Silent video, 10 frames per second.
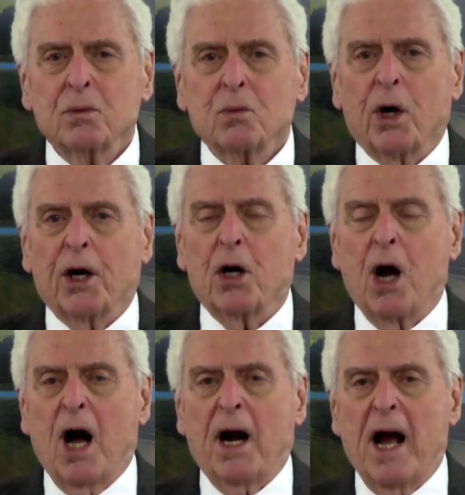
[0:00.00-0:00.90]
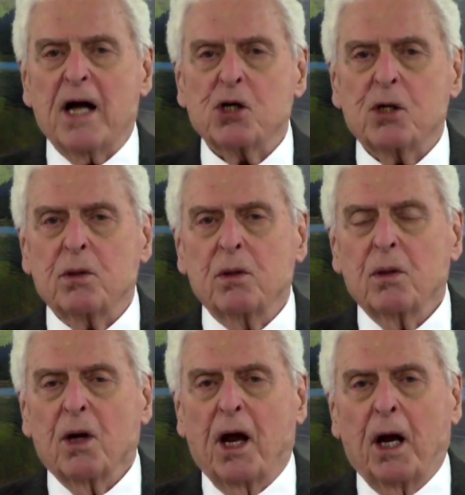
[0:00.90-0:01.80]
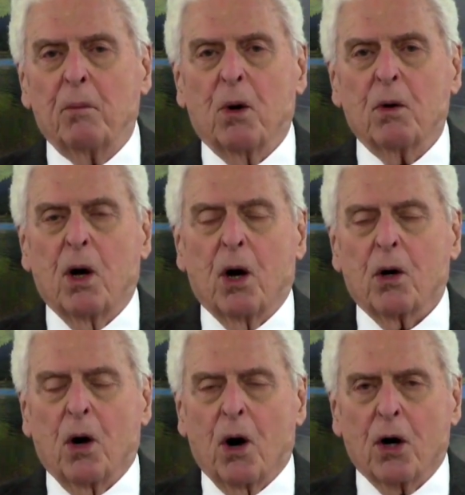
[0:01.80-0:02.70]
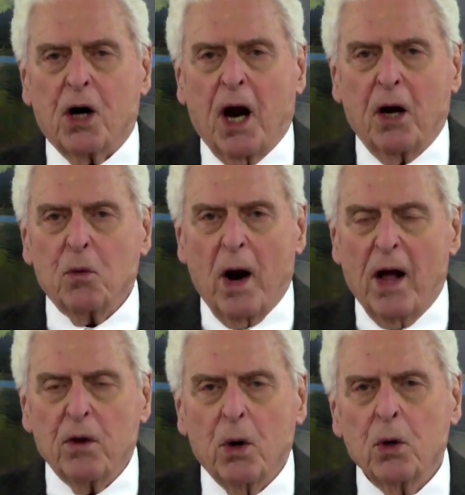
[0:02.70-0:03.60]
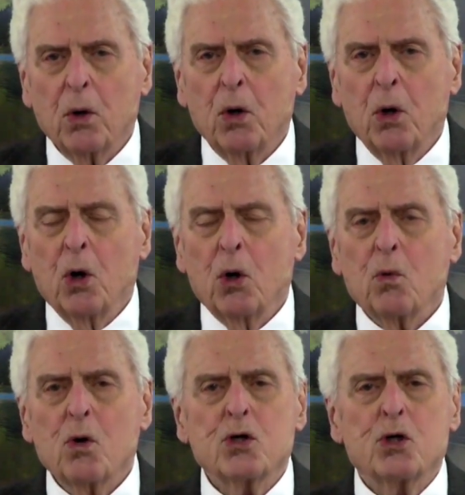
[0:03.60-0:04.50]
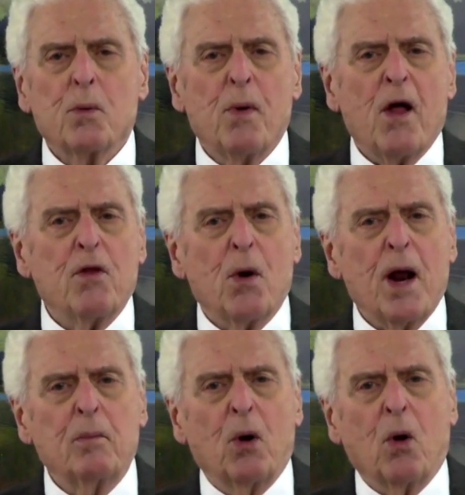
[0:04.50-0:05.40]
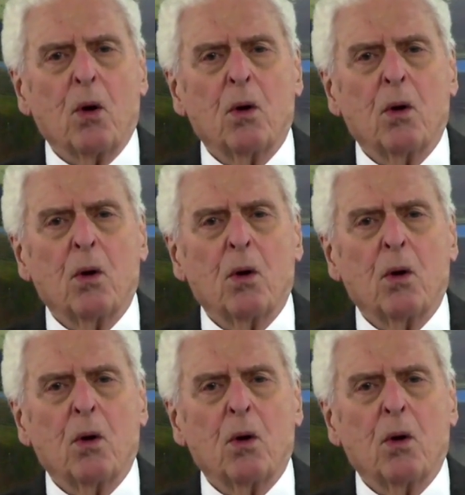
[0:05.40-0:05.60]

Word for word: when God asked Abel, or Cain rather, where's your brother Abel?